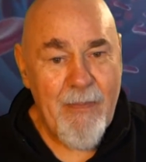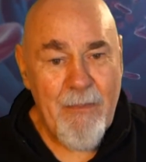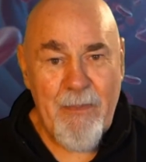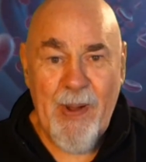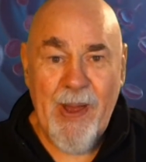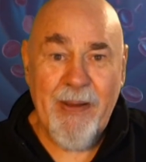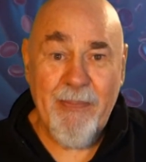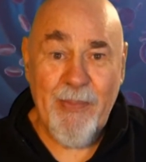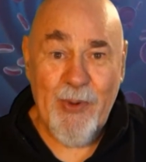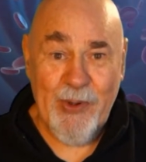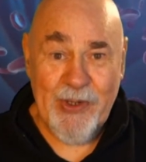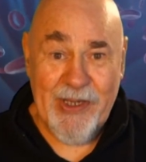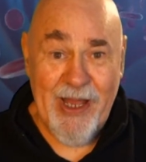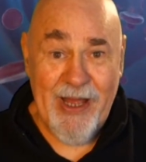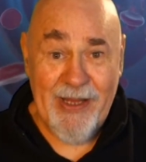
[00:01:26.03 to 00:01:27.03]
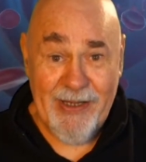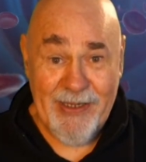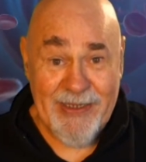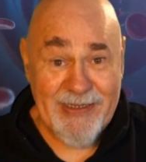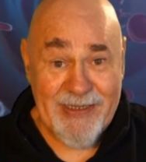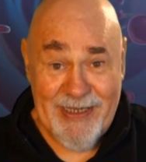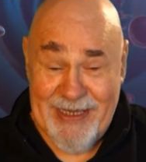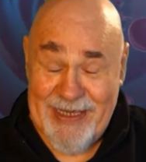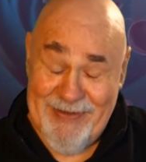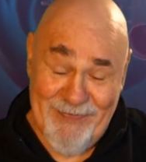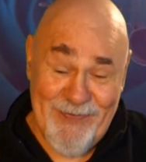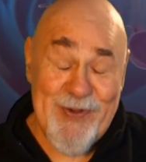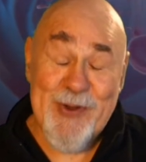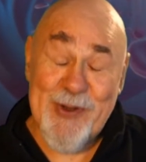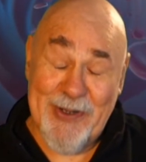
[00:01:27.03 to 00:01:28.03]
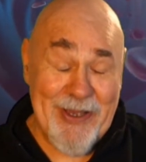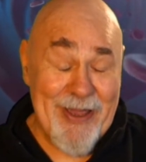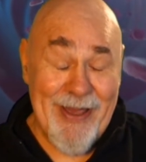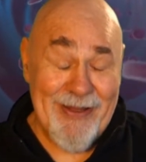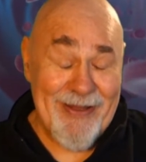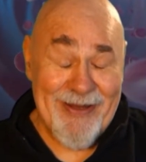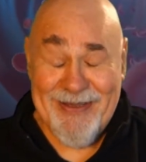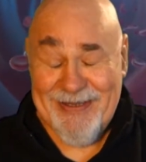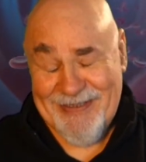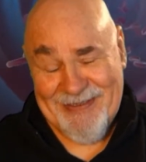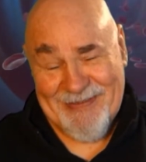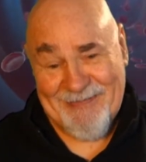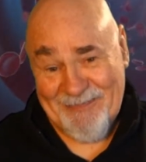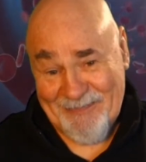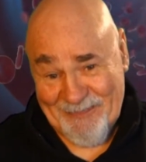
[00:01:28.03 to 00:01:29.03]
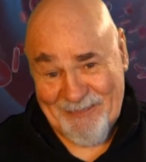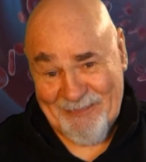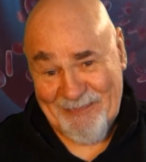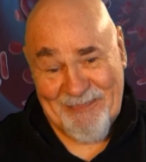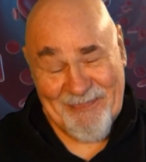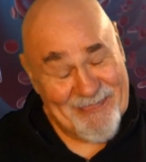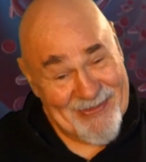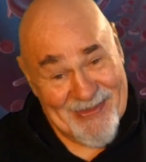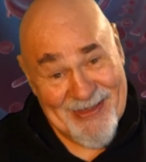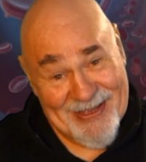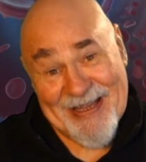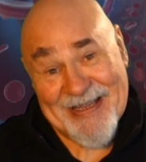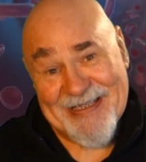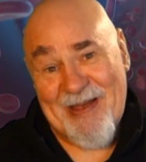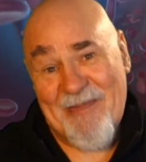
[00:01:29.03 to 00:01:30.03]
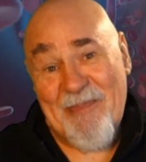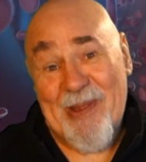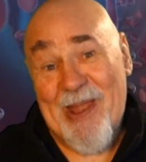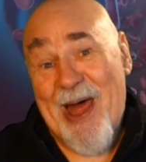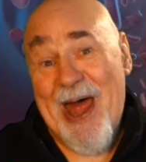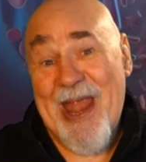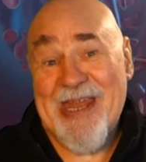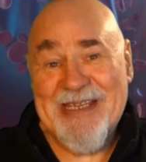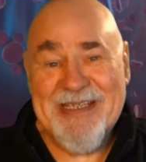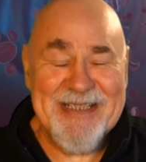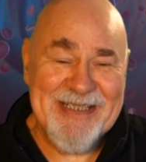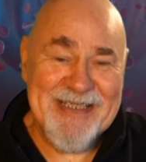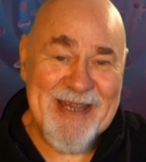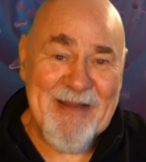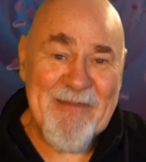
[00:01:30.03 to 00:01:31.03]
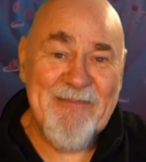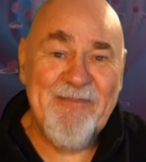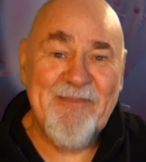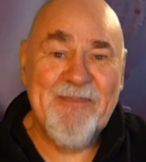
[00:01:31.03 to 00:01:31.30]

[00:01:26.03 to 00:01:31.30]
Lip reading: burn more calories, eat fewer calories. That's a plan, isn't it?